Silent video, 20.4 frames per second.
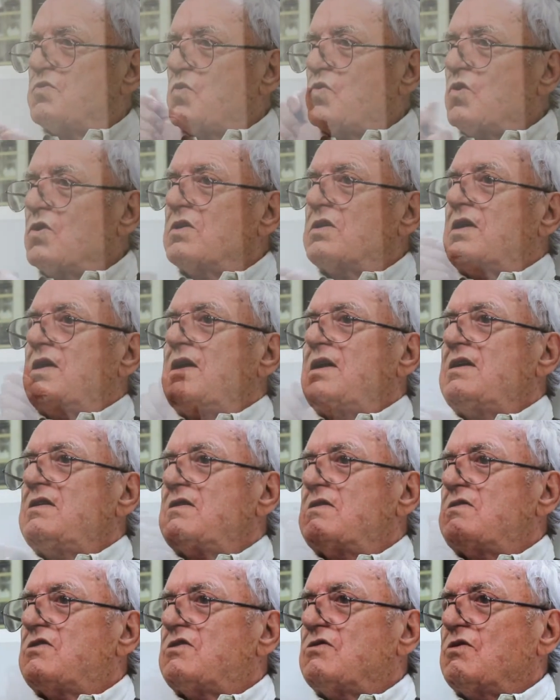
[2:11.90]
working
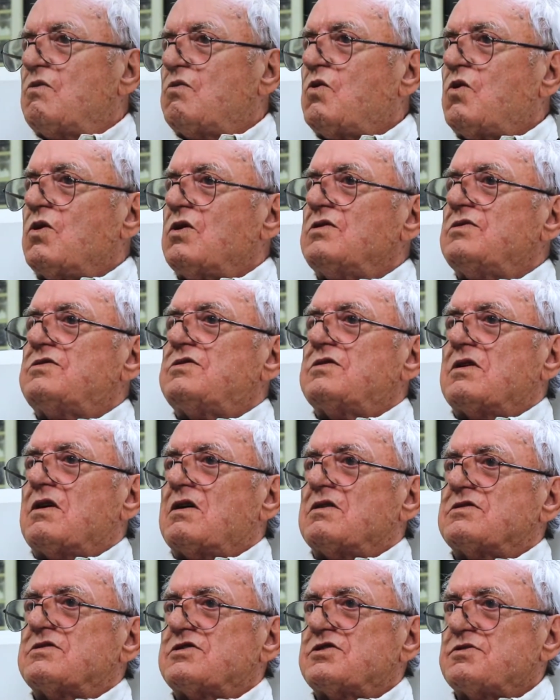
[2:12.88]
towards
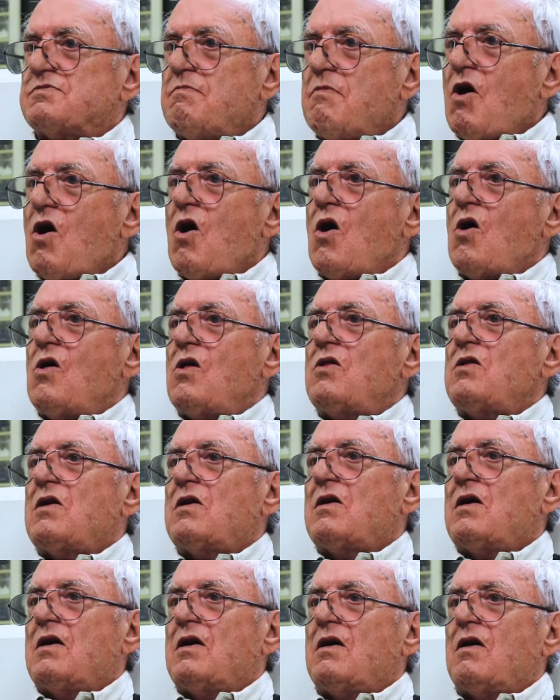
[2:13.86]
a small
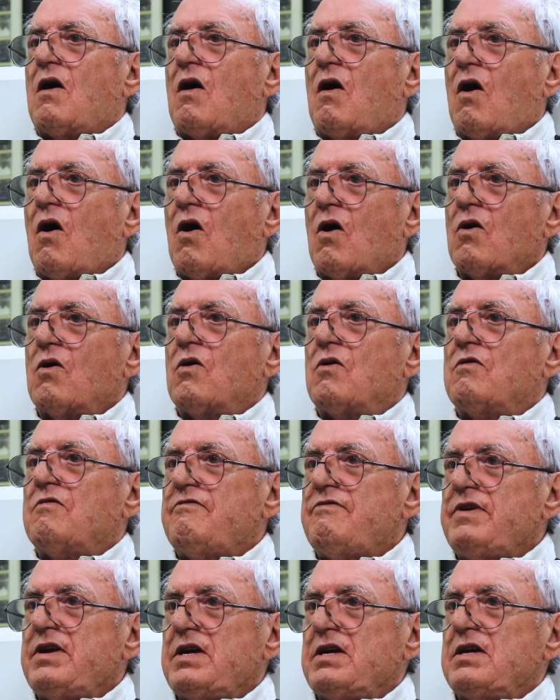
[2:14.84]

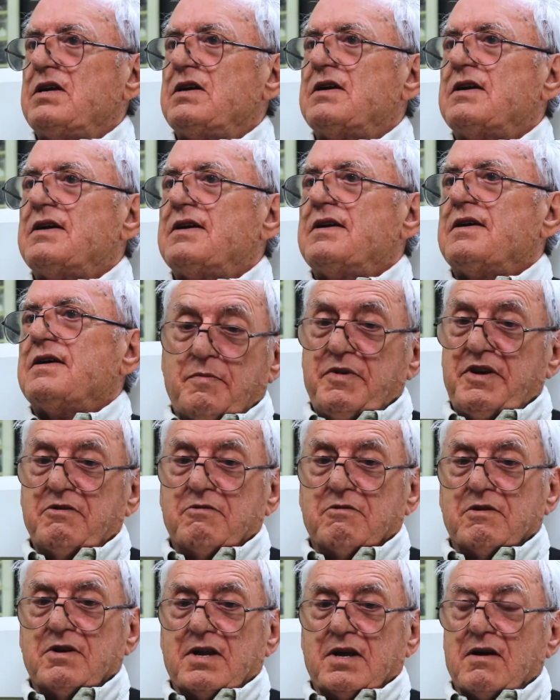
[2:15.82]
ROV. To be
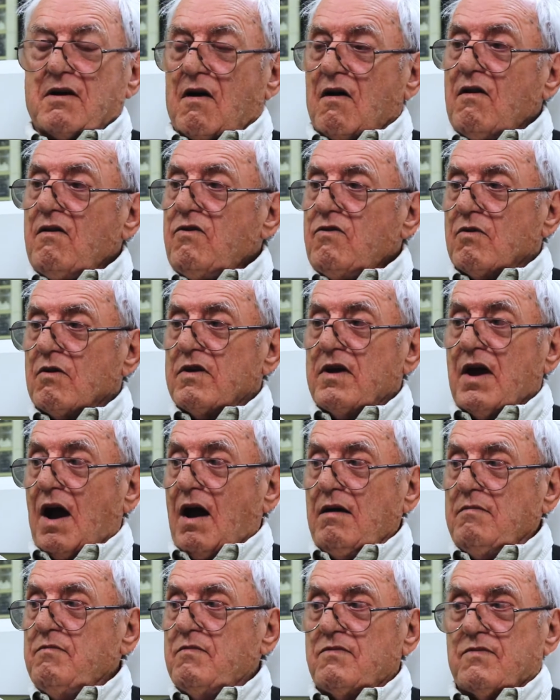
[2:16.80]
really honest with you,
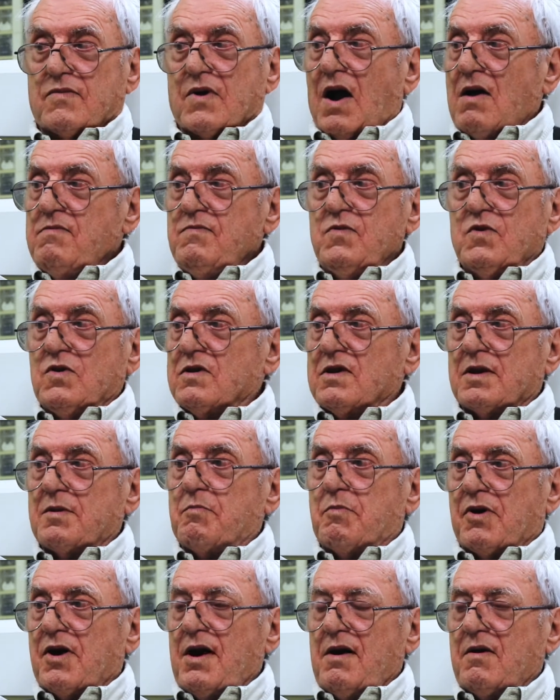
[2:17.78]
I'm really
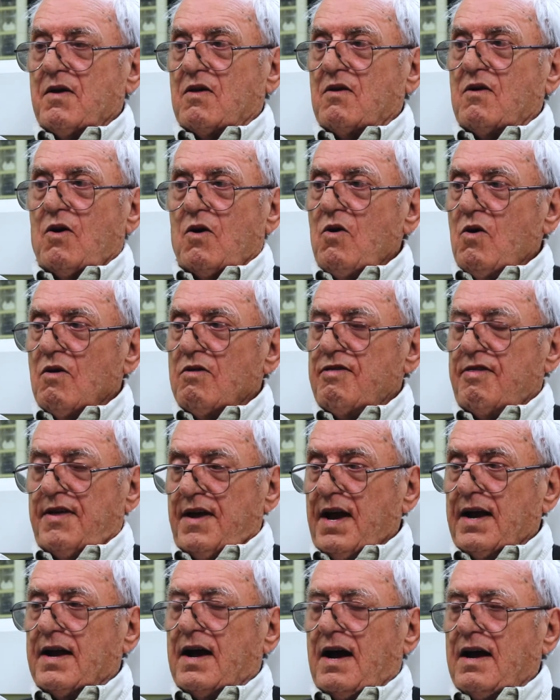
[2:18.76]
proud of the whole
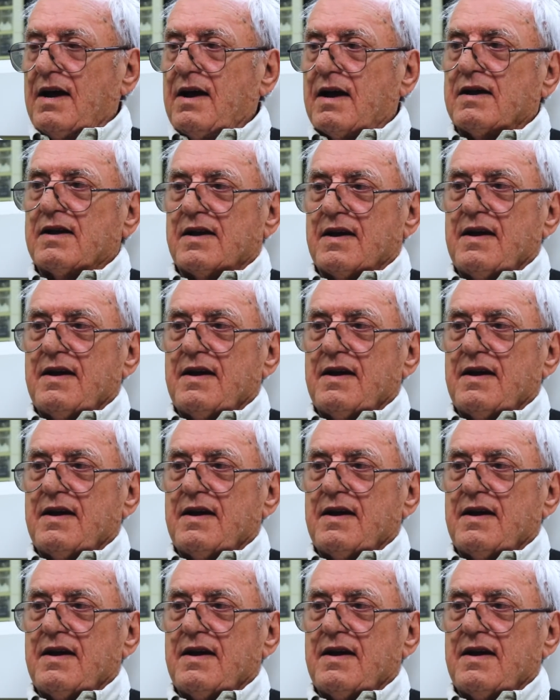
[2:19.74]
thing. I